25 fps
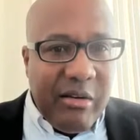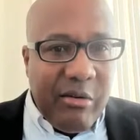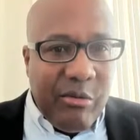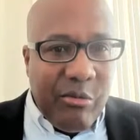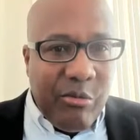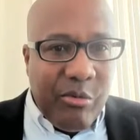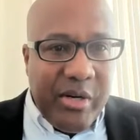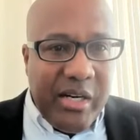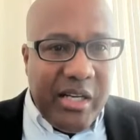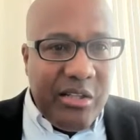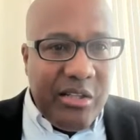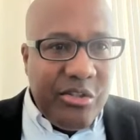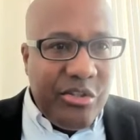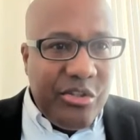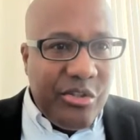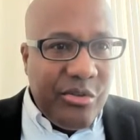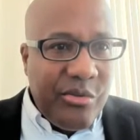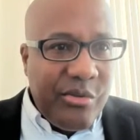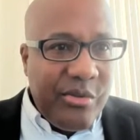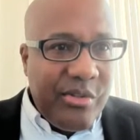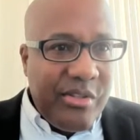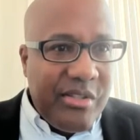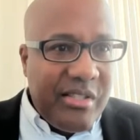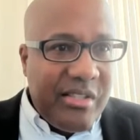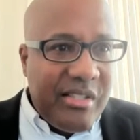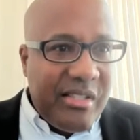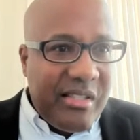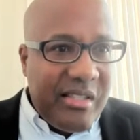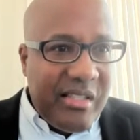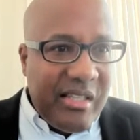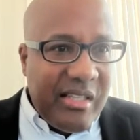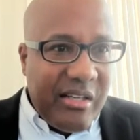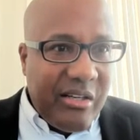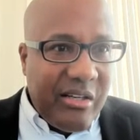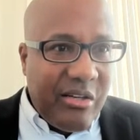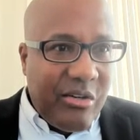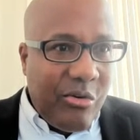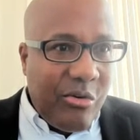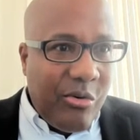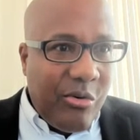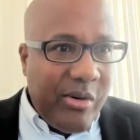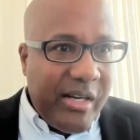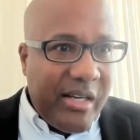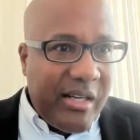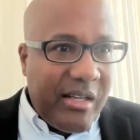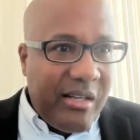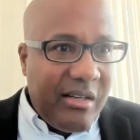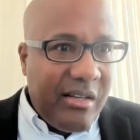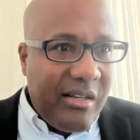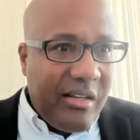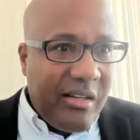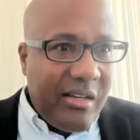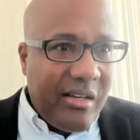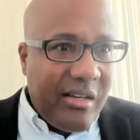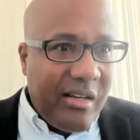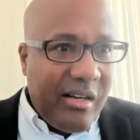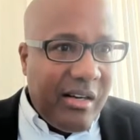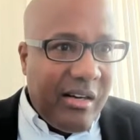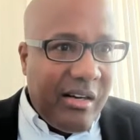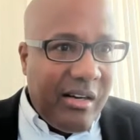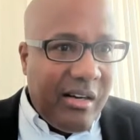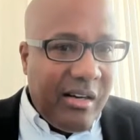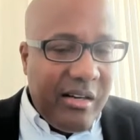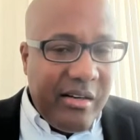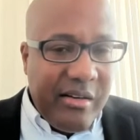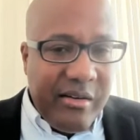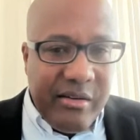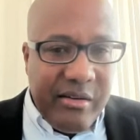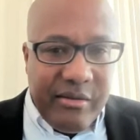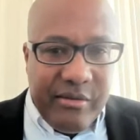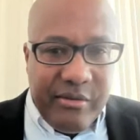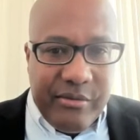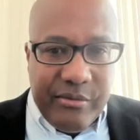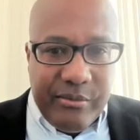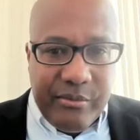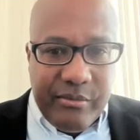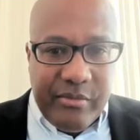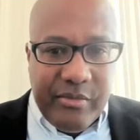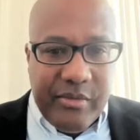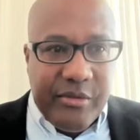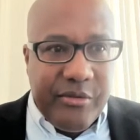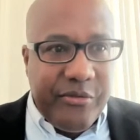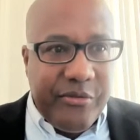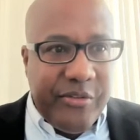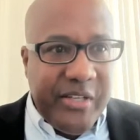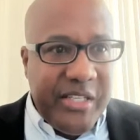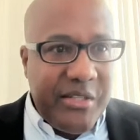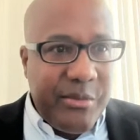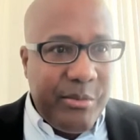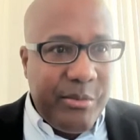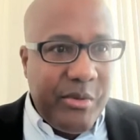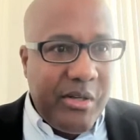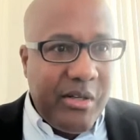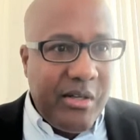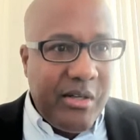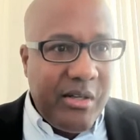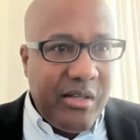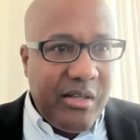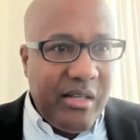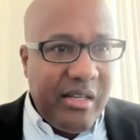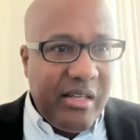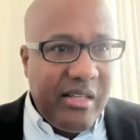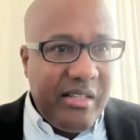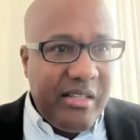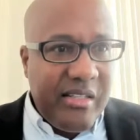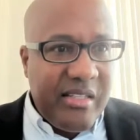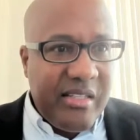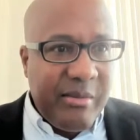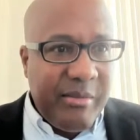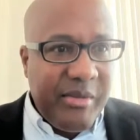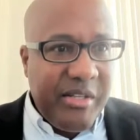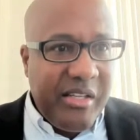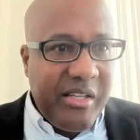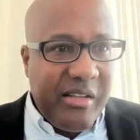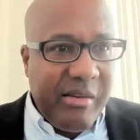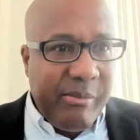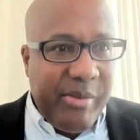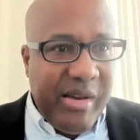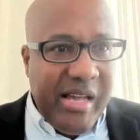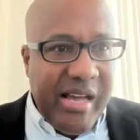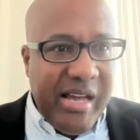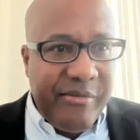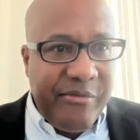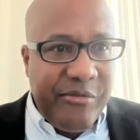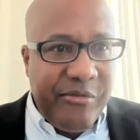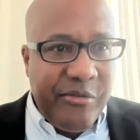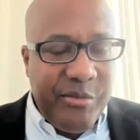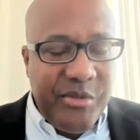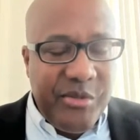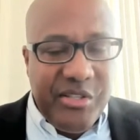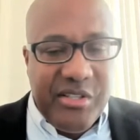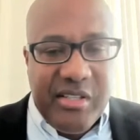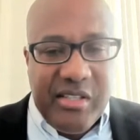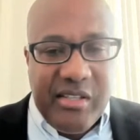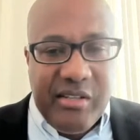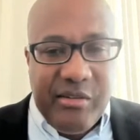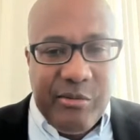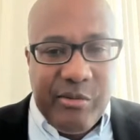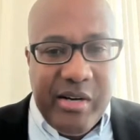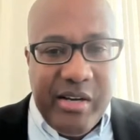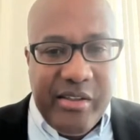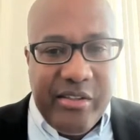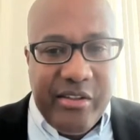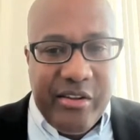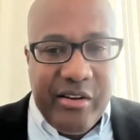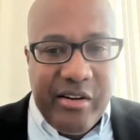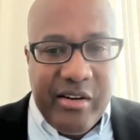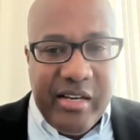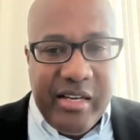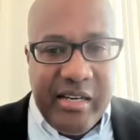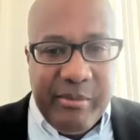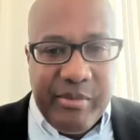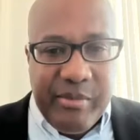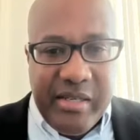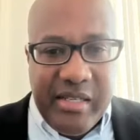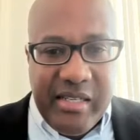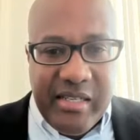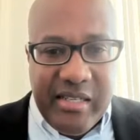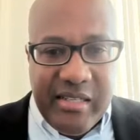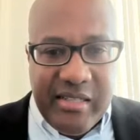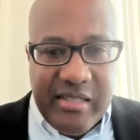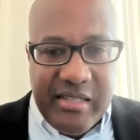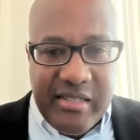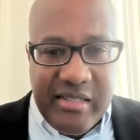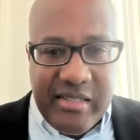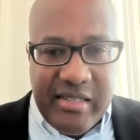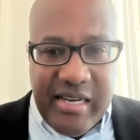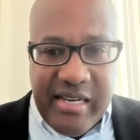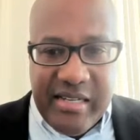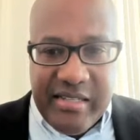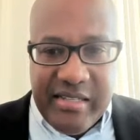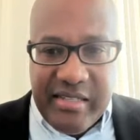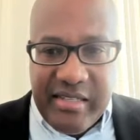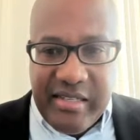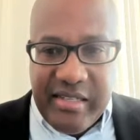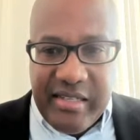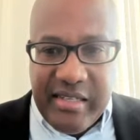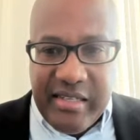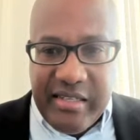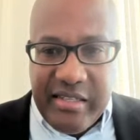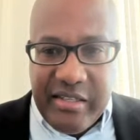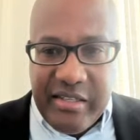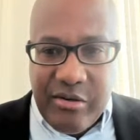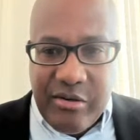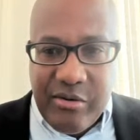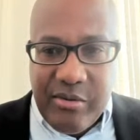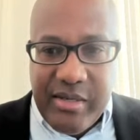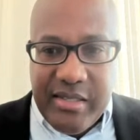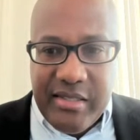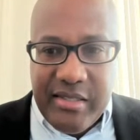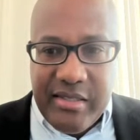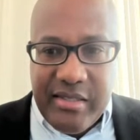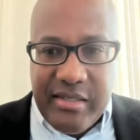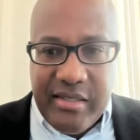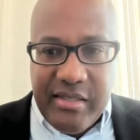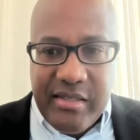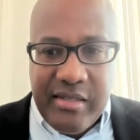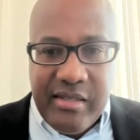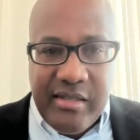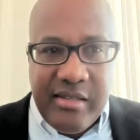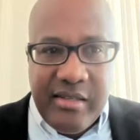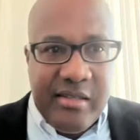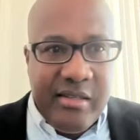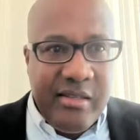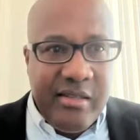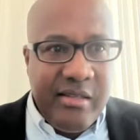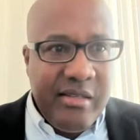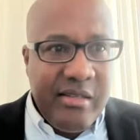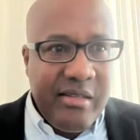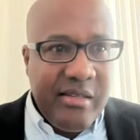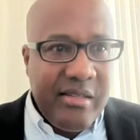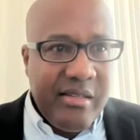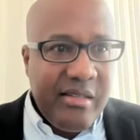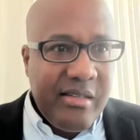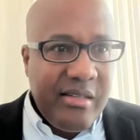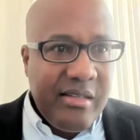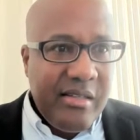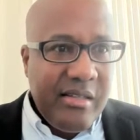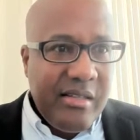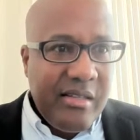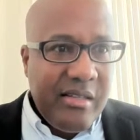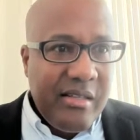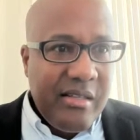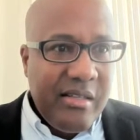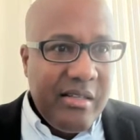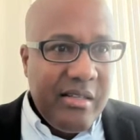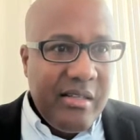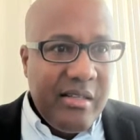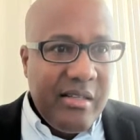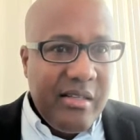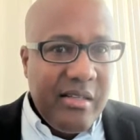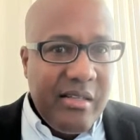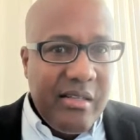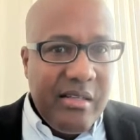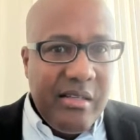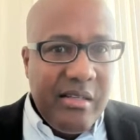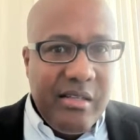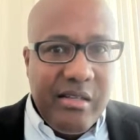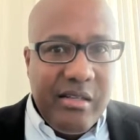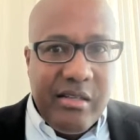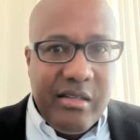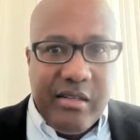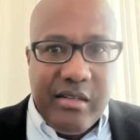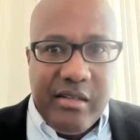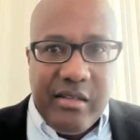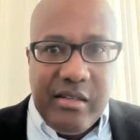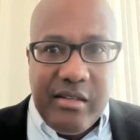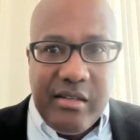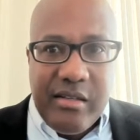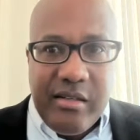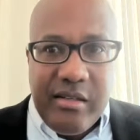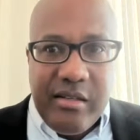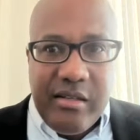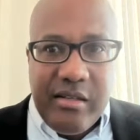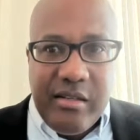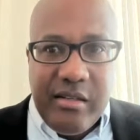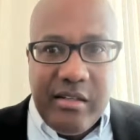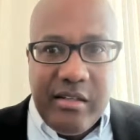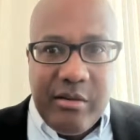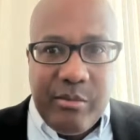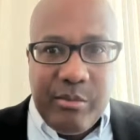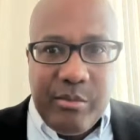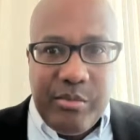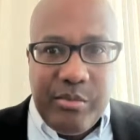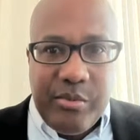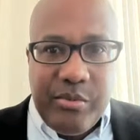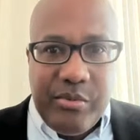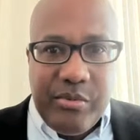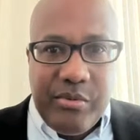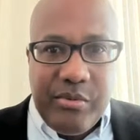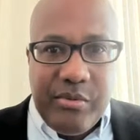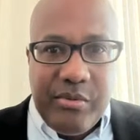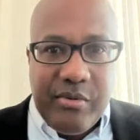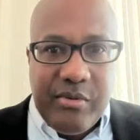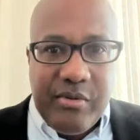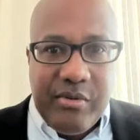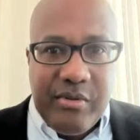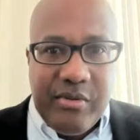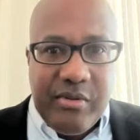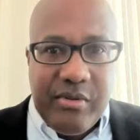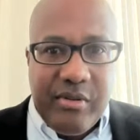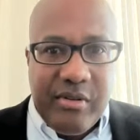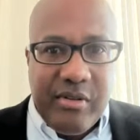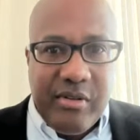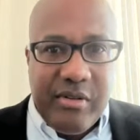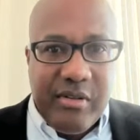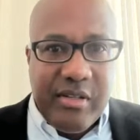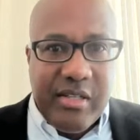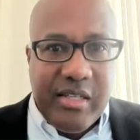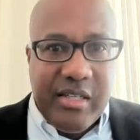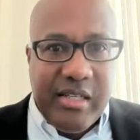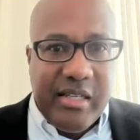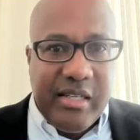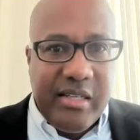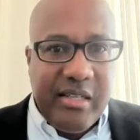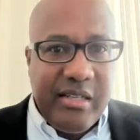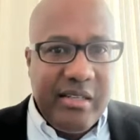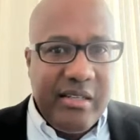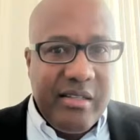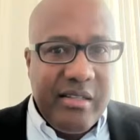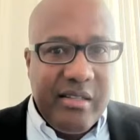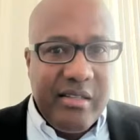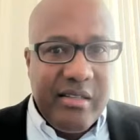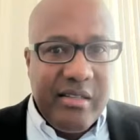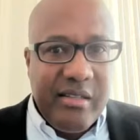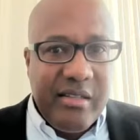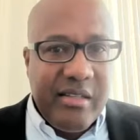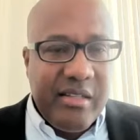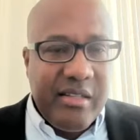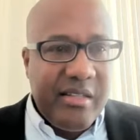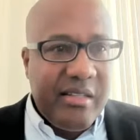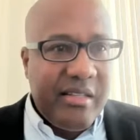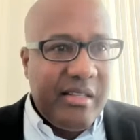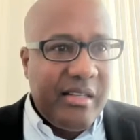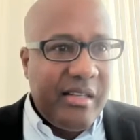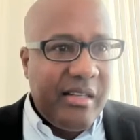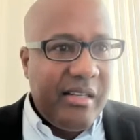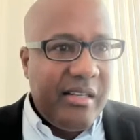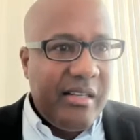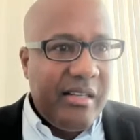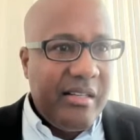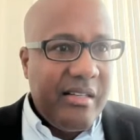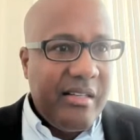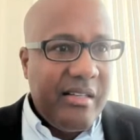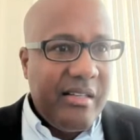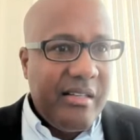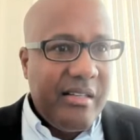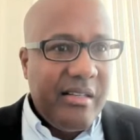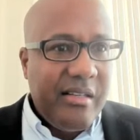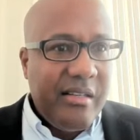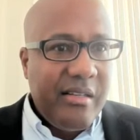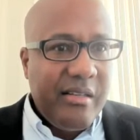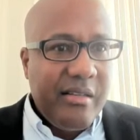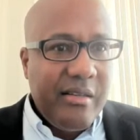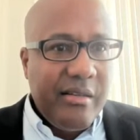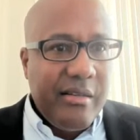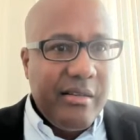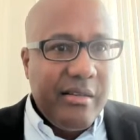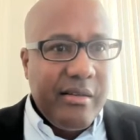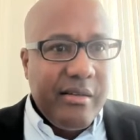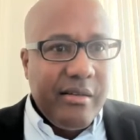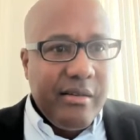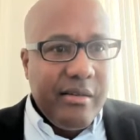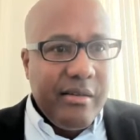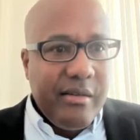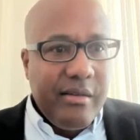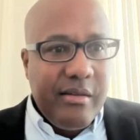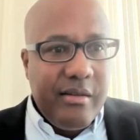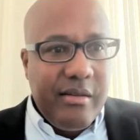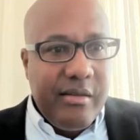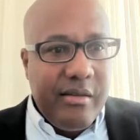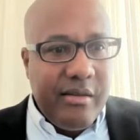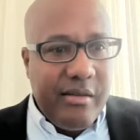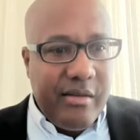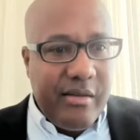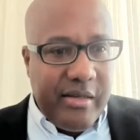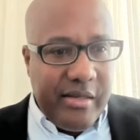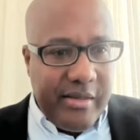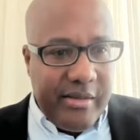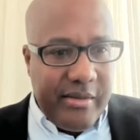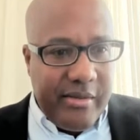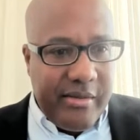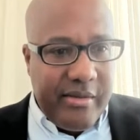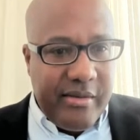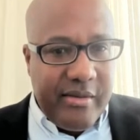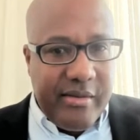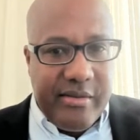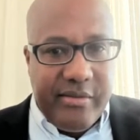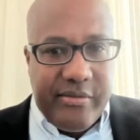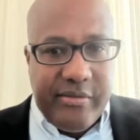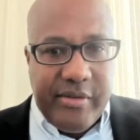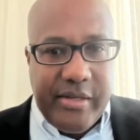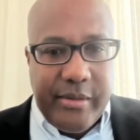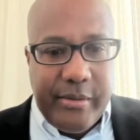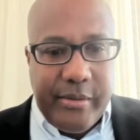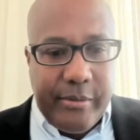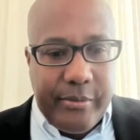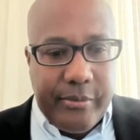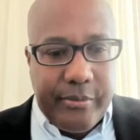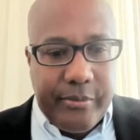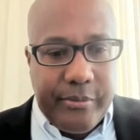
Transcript: What I'll do is take a quick look on Facebook and some of the other platforms to see whether anybody else is asking any questions. Nope. Okay, that's good. All right, that's fine.